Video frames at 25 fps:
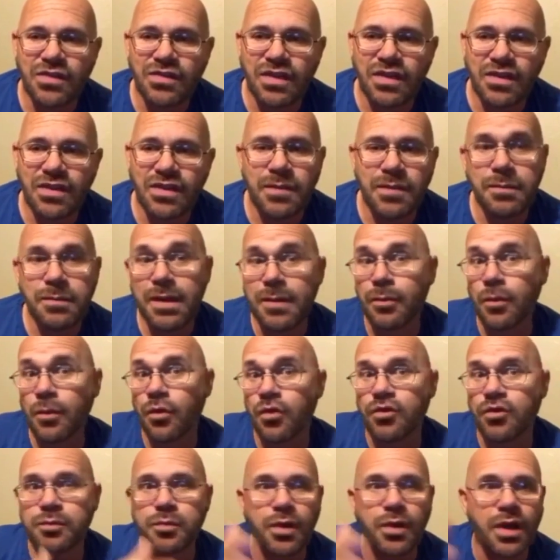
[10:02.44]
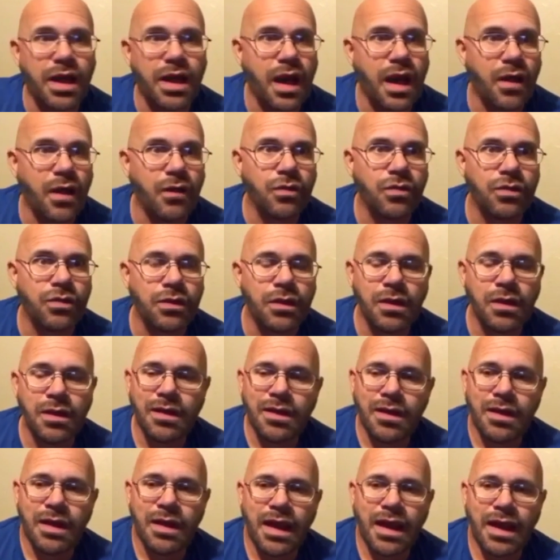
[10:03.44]
you see, then people will spread out and
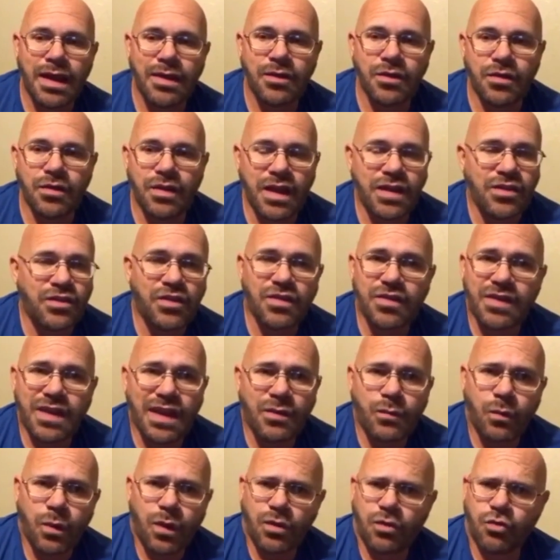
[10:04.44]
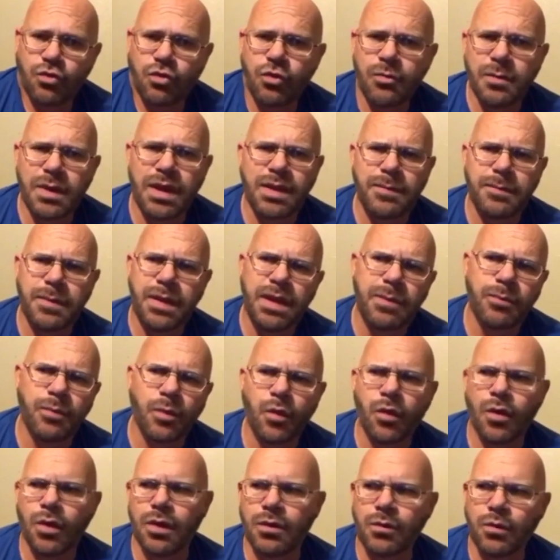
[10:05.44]
they just think, well, there's too many
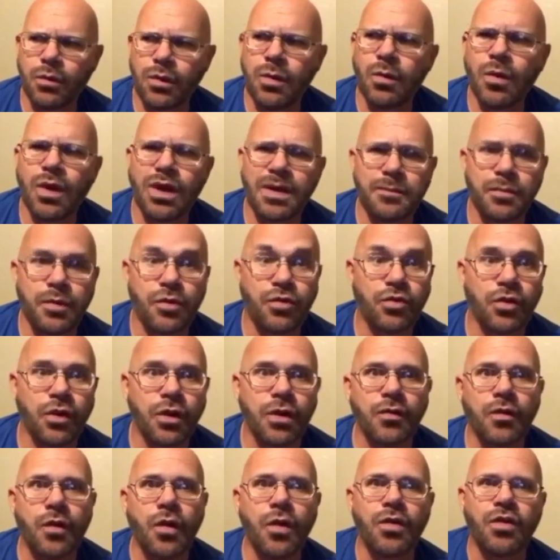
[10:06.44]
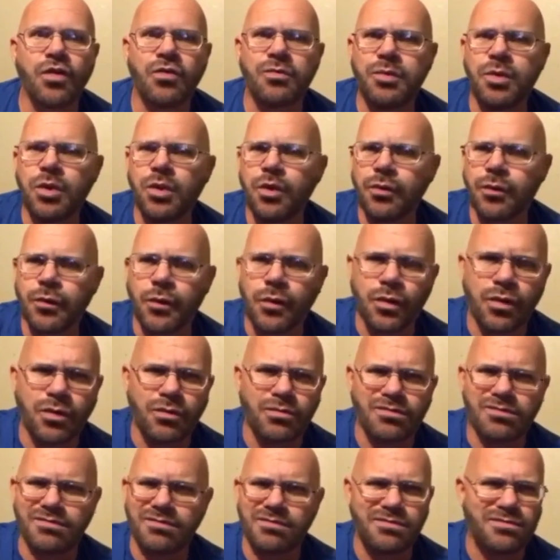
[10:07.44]
people and we want to preserve all this beautiful
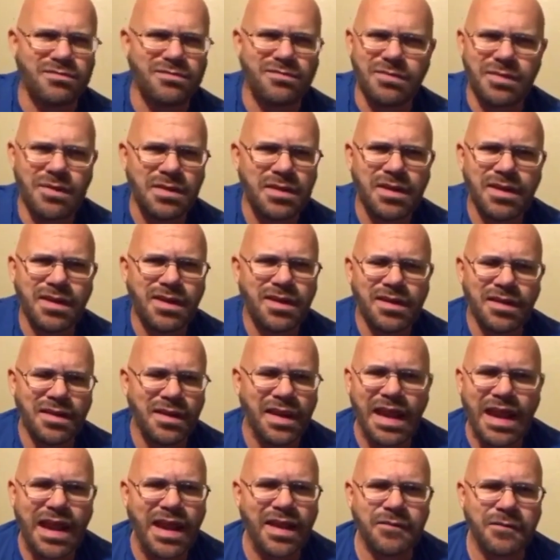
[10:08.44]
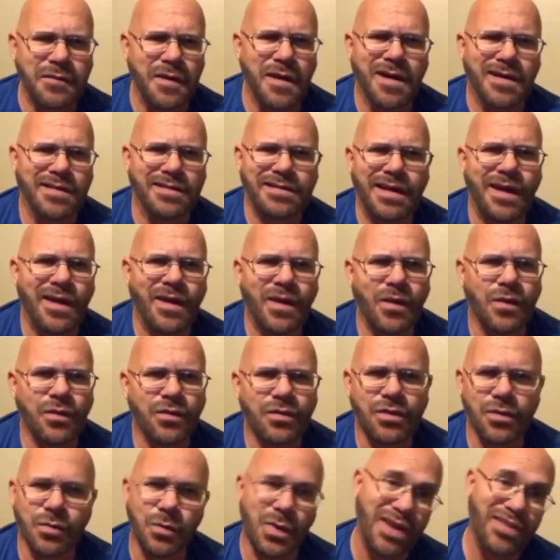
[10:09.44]
land for
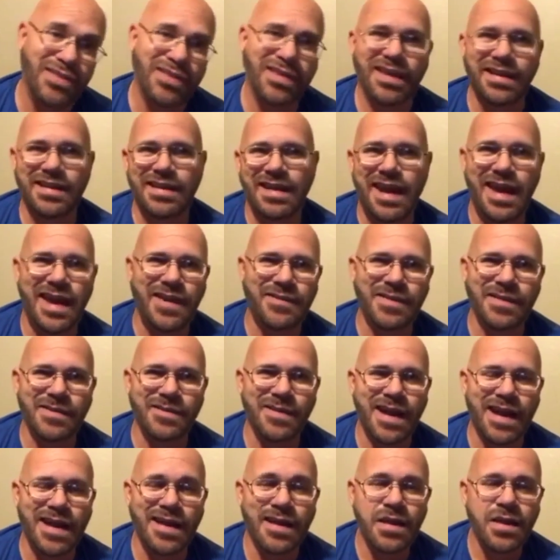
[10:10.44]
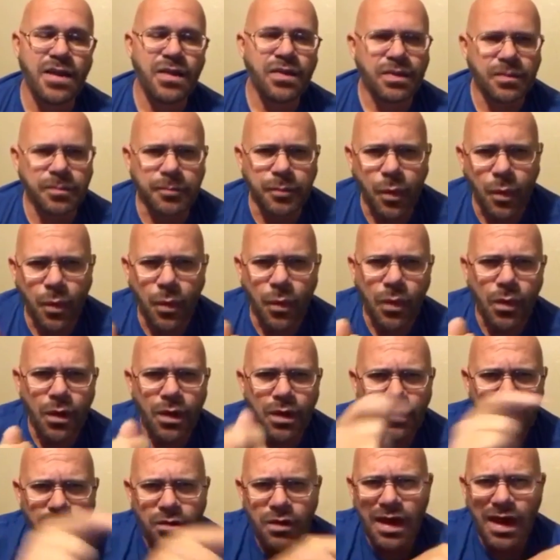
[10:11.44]
ourselves. The rich get to have it, right? The
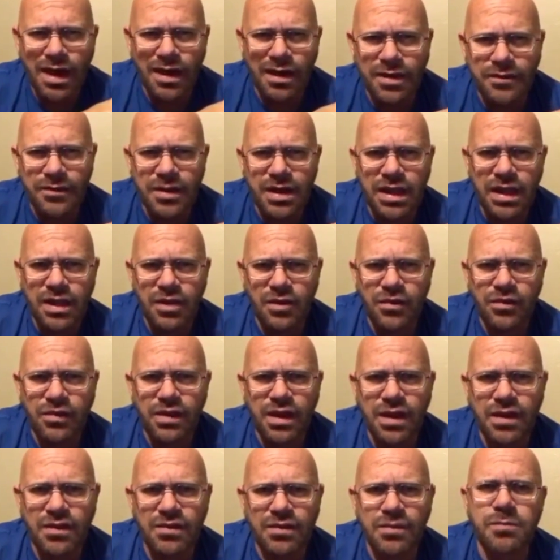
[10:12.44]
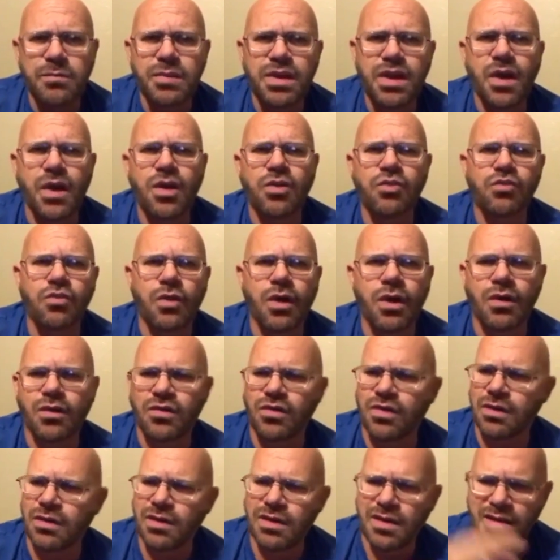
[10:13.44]
poor, you got to live in the inner cities and be on
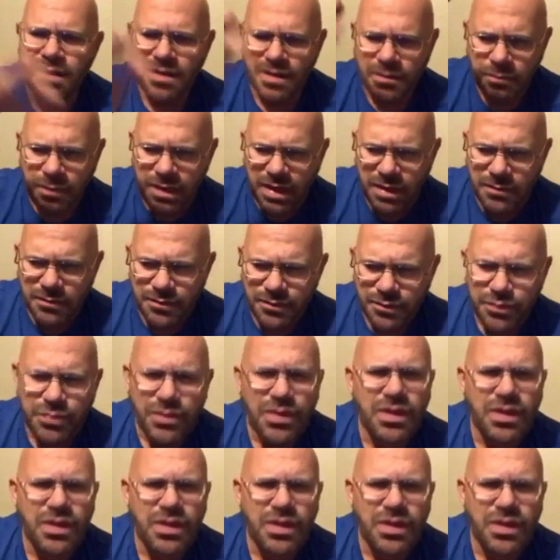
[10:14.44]
drugs and be,